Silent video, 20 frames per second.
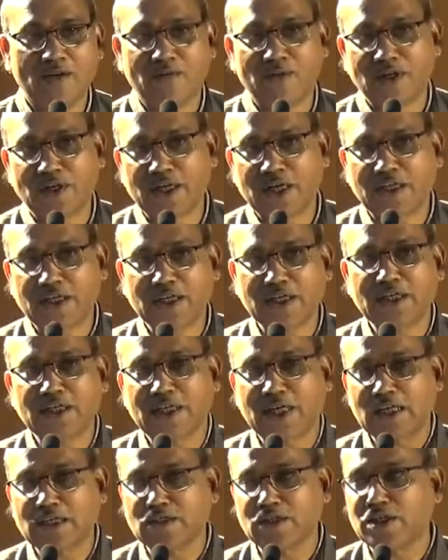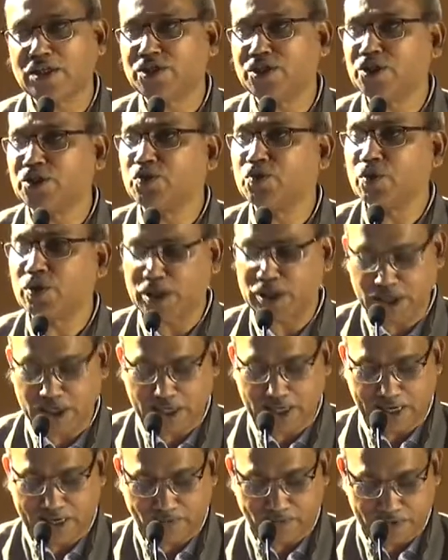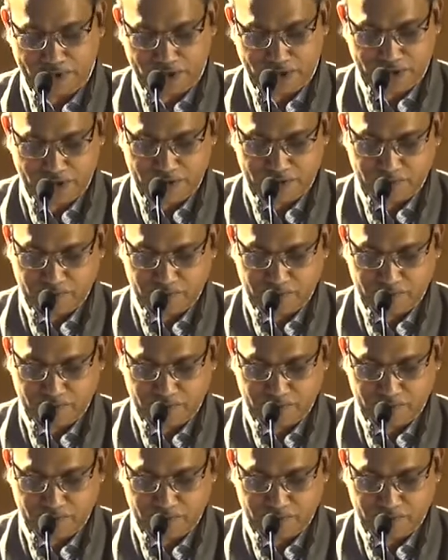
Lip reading: for getting it translated into Indian languages.